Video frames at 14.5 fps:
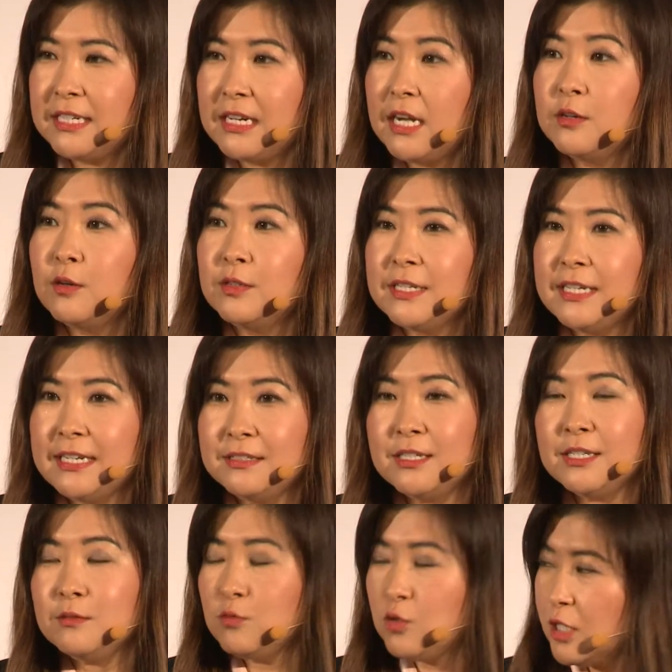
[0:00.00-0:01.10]
Not only is
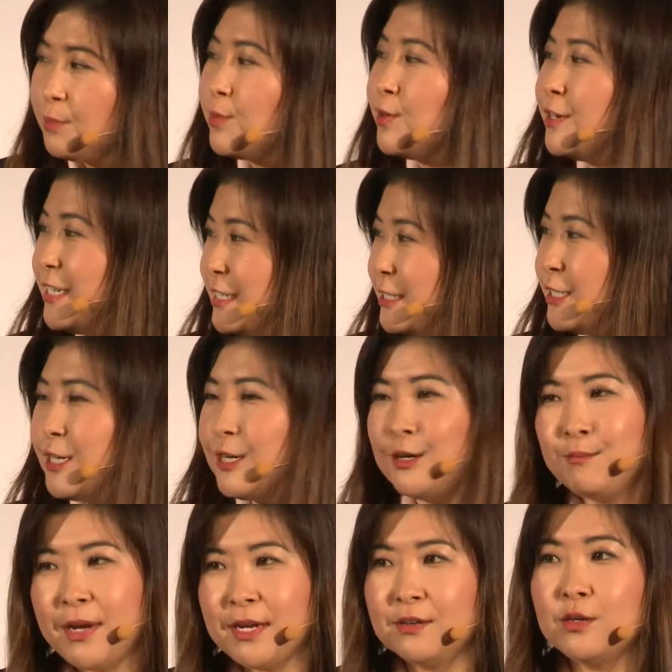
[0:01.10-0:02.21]
it cheaper, easier, and
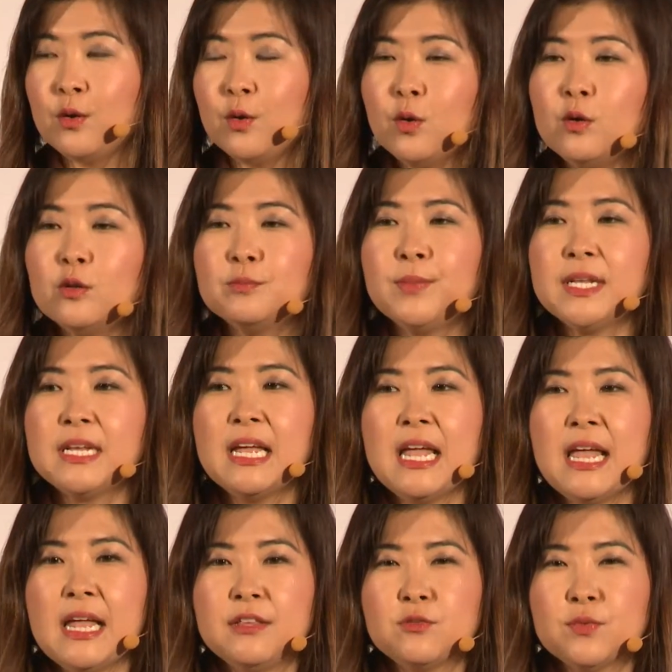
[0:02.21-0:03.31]
better to hold, but
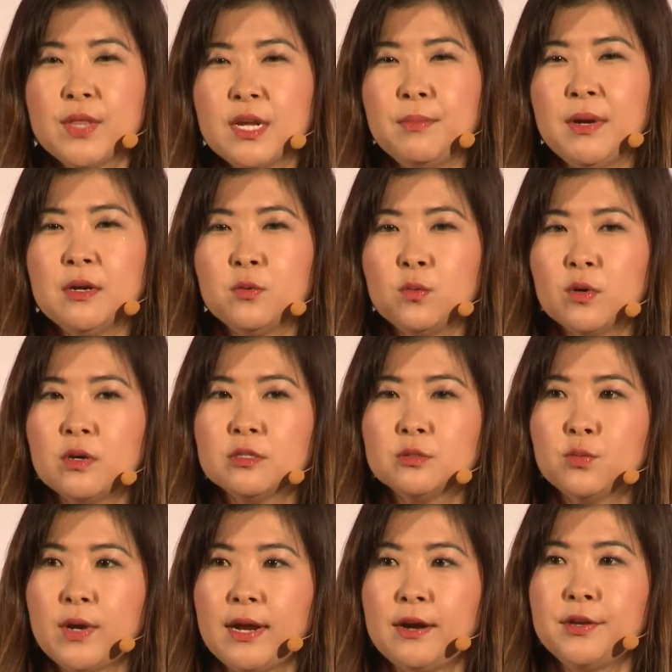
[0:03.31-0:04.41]
think about a world
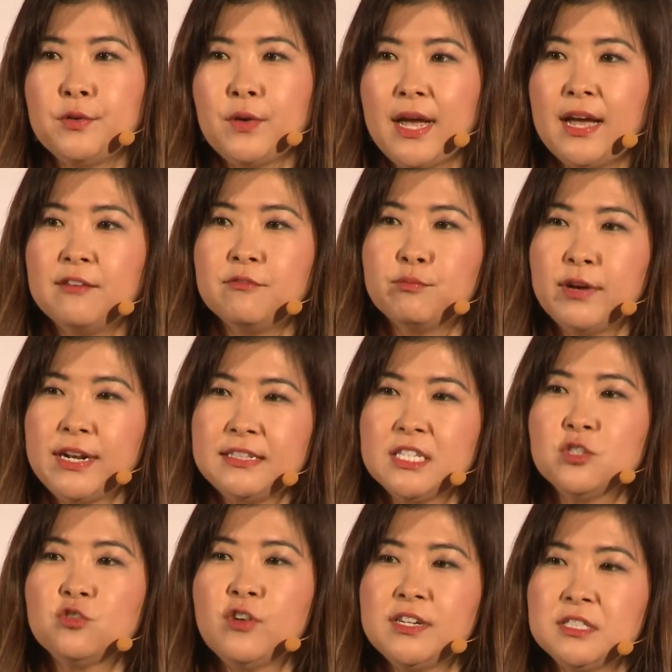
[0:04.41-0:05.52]
where you have pricing
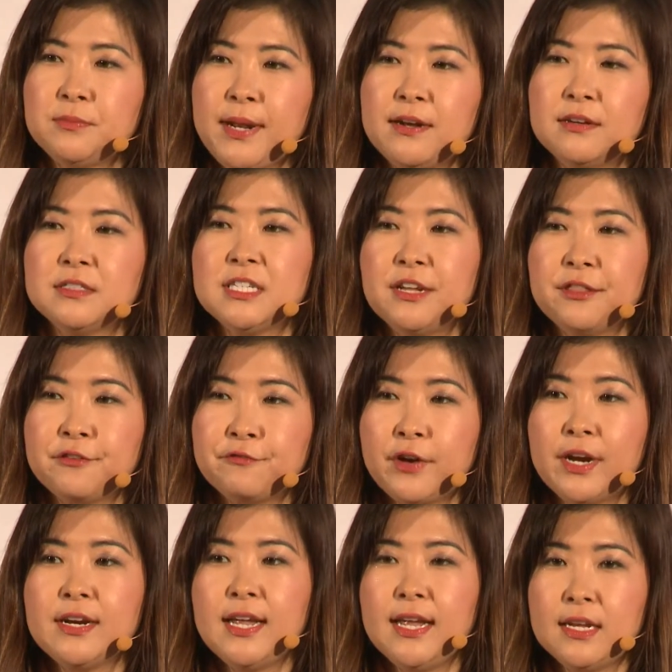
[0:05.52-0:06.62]
transparency on the
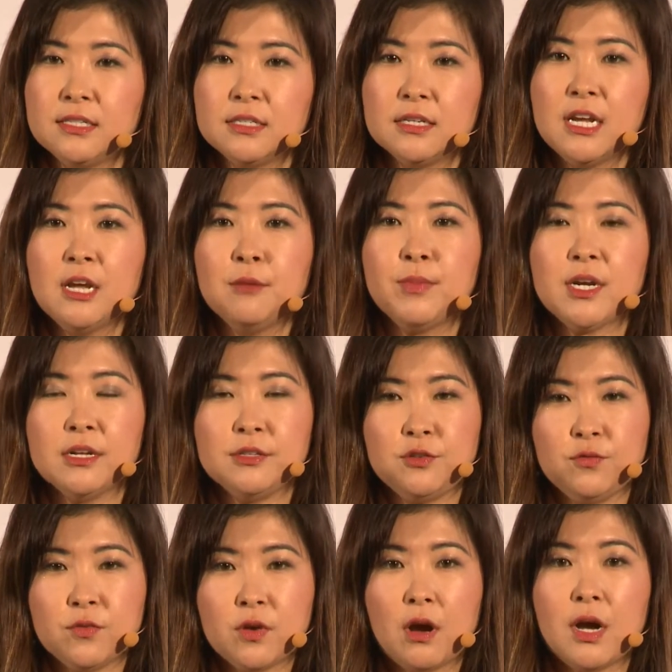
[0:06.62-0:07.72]
front end because
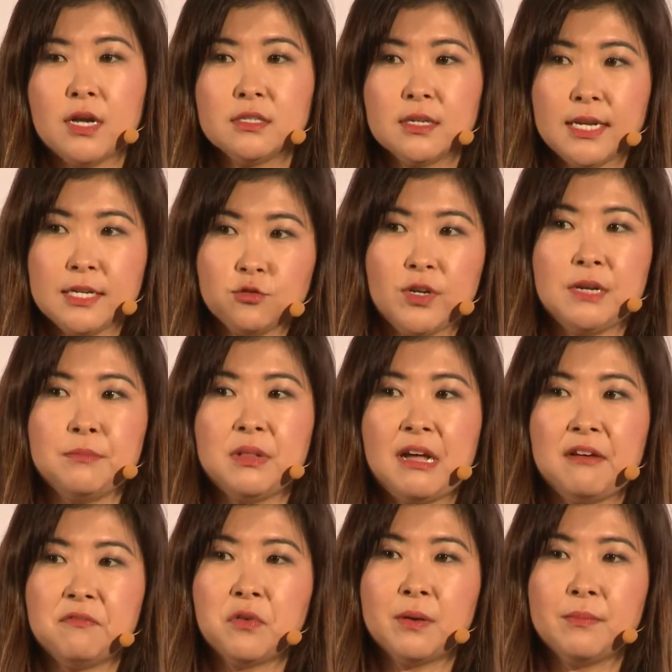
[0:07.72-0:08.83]
you've got a trading
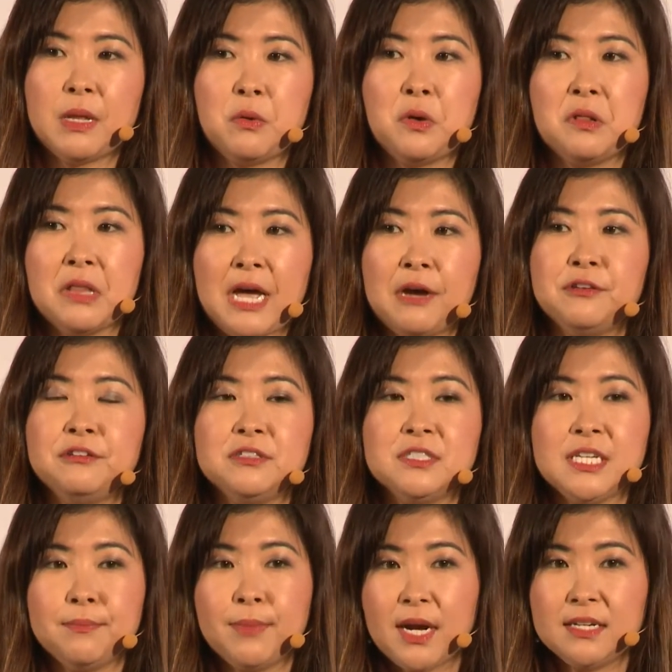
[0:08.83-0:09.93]
platform that will allow you to
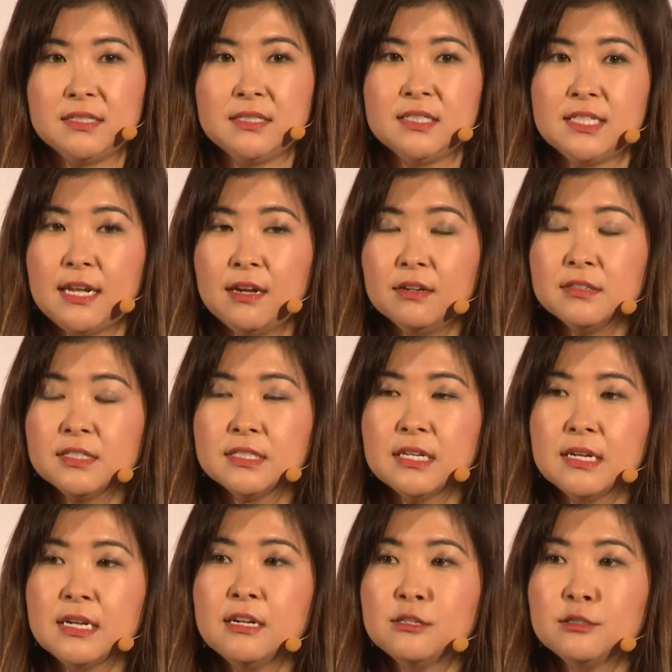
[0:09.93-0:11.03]
see buys and sells.
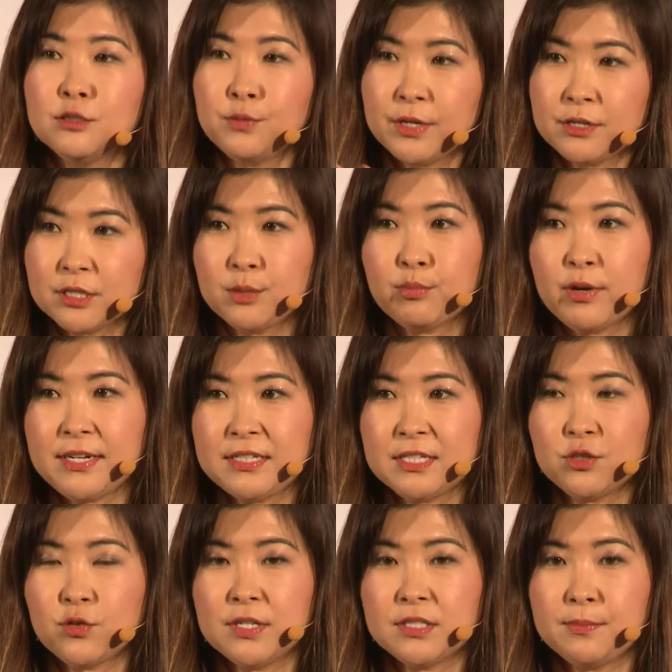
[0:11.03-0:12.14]
So there's the pricing
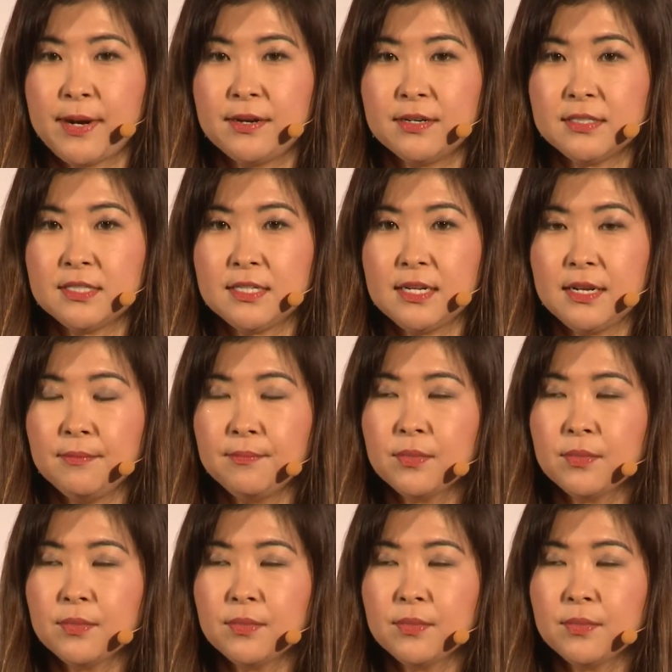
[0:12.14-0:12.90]
transparency.